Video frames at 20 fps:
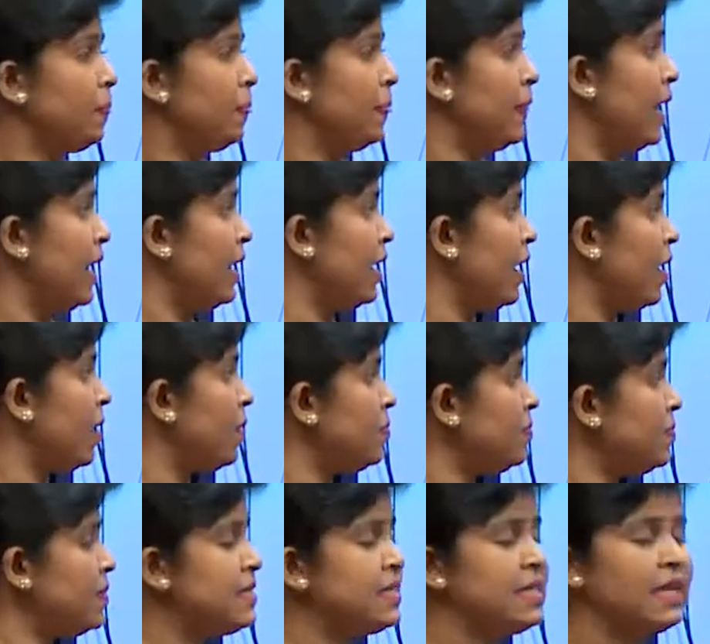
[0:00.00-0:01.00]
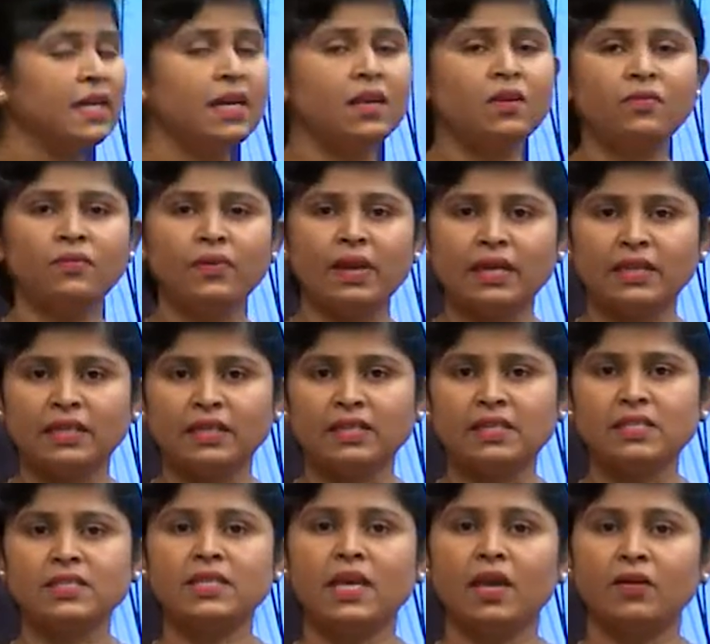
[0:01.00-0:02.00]
There are physical
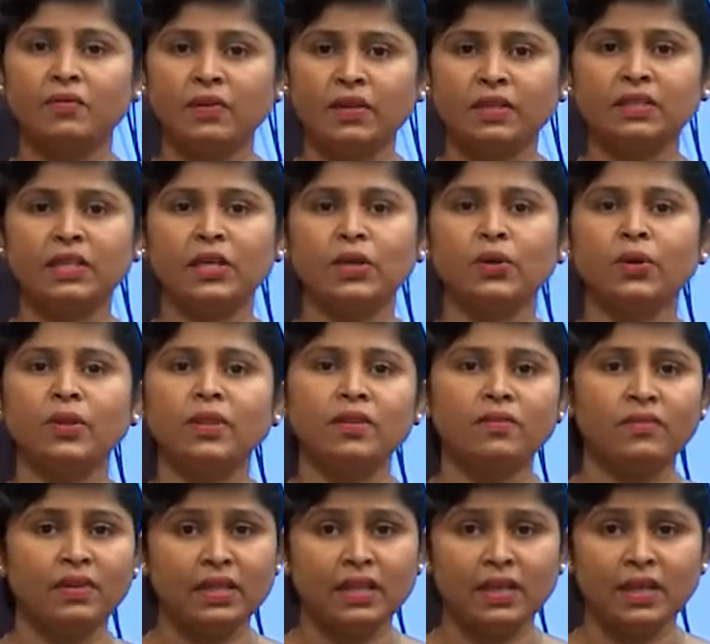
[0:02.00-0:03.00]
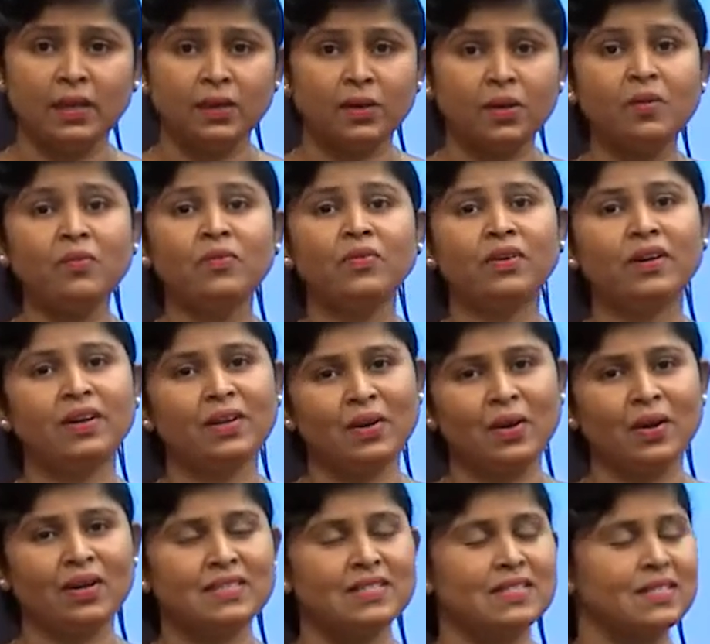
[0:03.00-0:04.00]
factors affecting on the weathering of
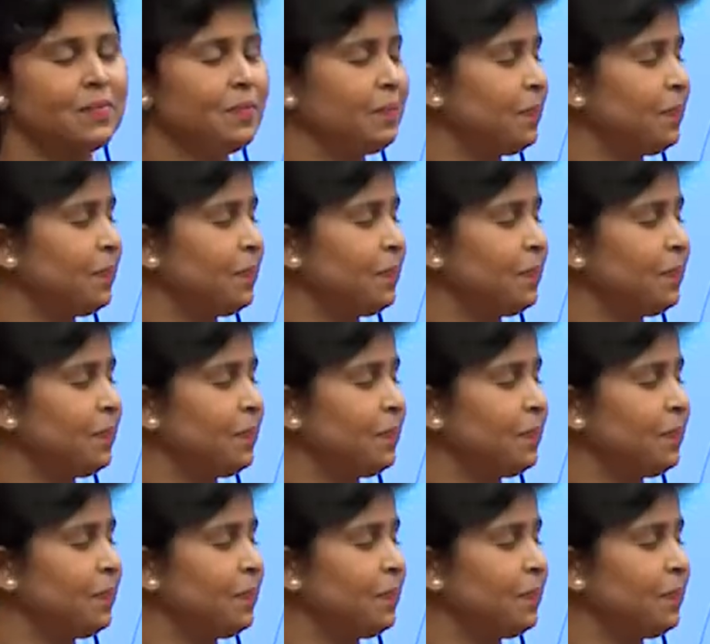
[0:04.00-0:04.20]
rocks.